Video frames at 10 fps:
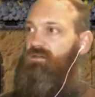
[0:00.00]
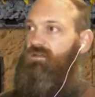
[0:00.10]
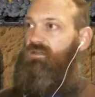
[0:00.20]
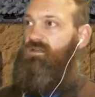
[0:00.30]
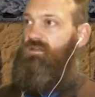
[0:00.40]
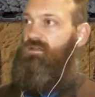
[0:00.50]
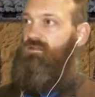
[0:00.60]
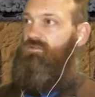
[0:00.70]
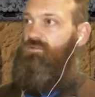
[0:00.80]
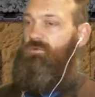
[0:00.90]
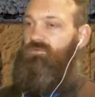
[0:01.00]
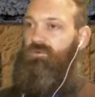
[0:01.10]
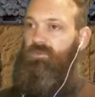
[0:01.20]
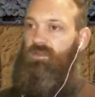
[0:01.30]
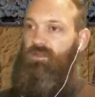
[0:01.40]
And drop off
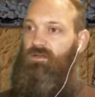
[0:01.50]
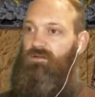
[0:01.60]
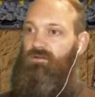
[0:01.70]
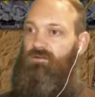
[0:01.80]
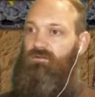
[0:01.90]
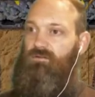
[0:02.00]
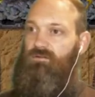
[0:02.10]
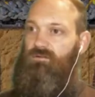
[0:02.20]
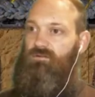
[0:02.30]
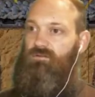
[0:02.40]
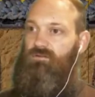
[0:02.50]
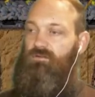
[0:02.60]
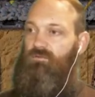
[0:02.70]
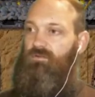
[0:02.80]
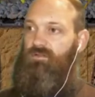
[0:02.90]
up there. No,
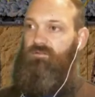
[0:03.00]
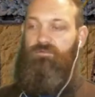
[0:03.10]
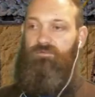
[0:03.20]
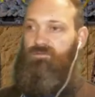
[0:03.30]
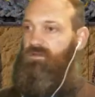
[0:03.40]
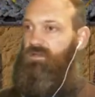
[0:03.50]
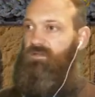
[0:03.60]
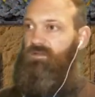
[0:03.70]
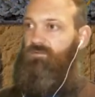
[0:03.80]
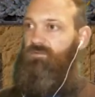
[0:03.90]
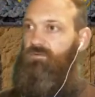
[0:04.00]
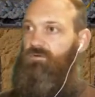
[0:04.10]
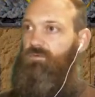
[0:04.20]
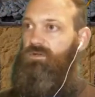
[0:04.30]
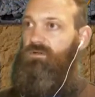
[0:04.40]
that was the
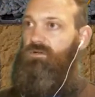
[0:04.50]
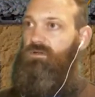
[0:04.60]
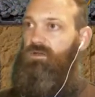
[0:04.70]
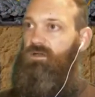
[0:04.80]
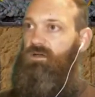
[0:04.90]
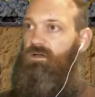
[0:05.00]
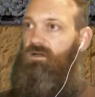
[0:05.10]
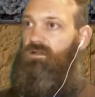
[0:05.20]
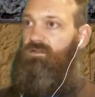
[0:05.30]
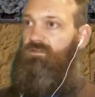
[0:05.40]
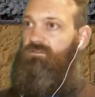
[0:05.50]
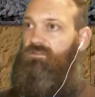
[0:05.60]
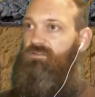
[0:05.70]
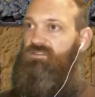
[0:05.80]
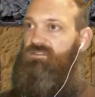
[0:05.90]
wrong one. That's not
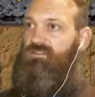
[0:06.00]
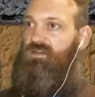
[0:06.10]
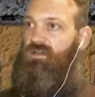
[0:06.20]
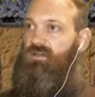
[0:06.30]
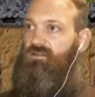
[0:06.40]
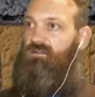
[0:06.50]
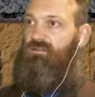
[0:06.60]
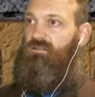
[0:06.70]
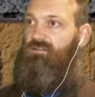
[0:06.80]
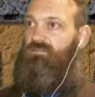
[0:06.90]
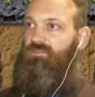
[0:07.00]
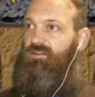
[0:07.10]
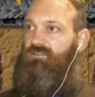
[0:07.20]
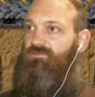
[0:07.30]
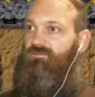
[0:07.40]
a stack. That's a
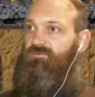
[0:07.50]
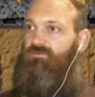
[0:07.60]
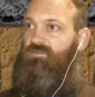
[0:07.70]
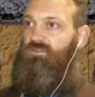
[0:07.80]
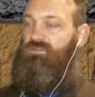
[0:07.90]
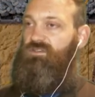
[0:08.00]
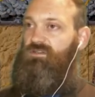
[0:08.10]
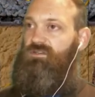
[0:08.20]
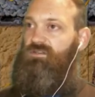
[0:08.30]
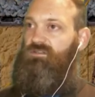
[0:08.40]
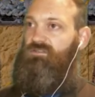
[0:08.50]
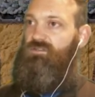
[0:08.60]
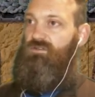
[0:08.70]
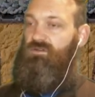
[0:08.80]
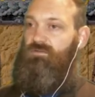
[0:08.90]
fast filter
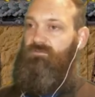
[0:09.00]
inserter.